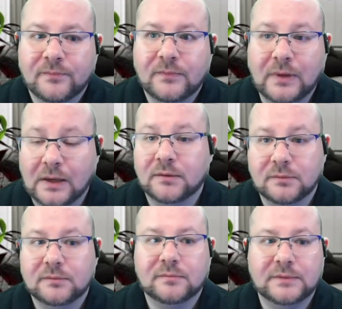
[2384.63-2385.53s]
Yeah,
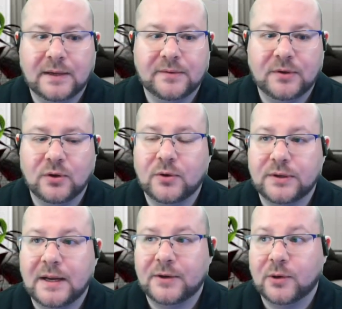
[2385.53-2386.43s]
right. Yeah, your
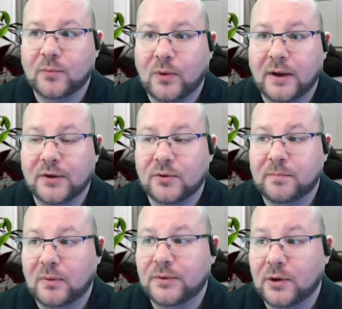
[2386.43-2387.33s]
yeah, your wife,
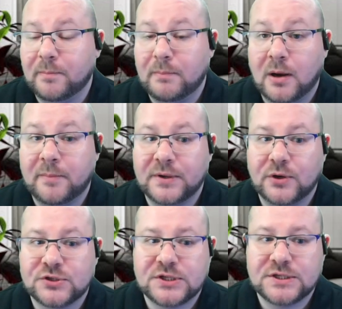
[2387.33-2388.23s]
your your mom and
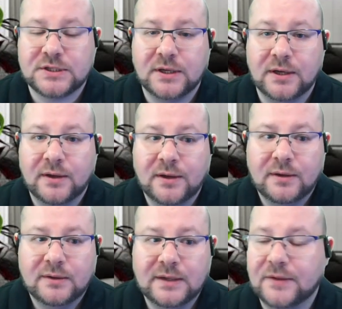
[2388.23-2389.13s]
your sister.
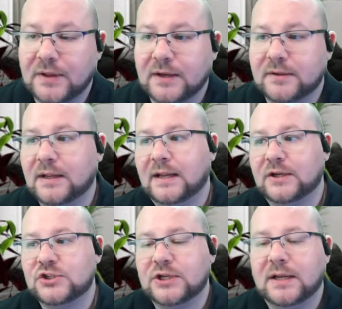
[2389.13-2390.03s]
Yeah, they're they're like
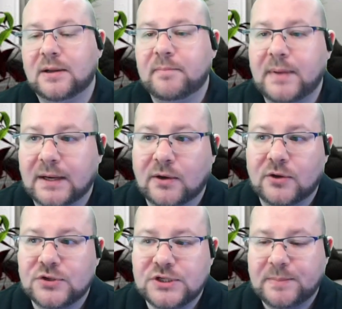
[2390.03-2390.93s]
shitting and begging
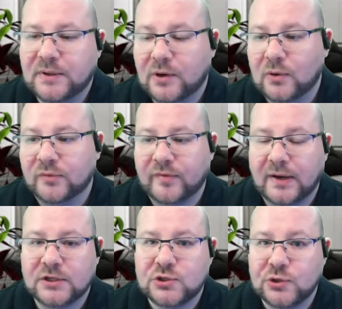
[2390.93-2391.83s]
on GB Road for
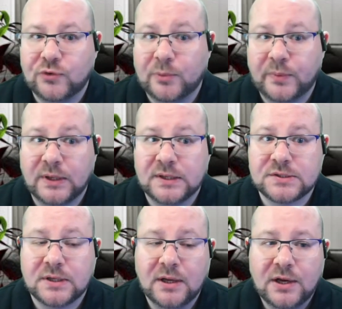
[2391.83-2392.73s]
like two
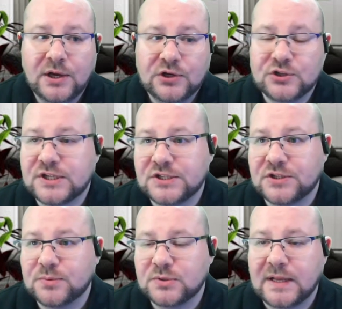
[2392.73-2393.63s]
rupees. Your
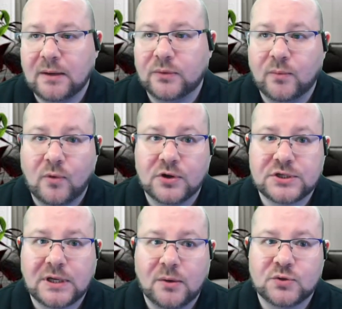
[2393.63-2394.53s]
sister was down the
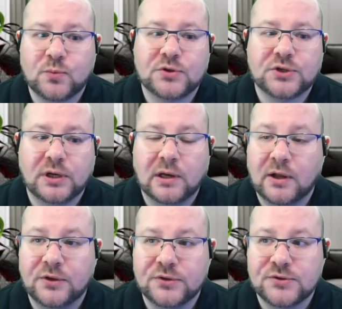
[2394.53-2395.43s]
washhouse washing
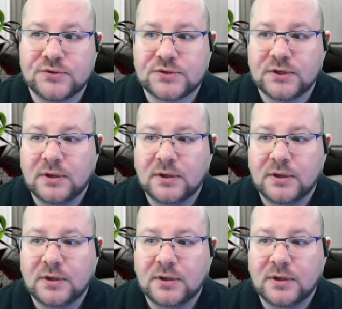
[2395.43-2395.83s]
lungs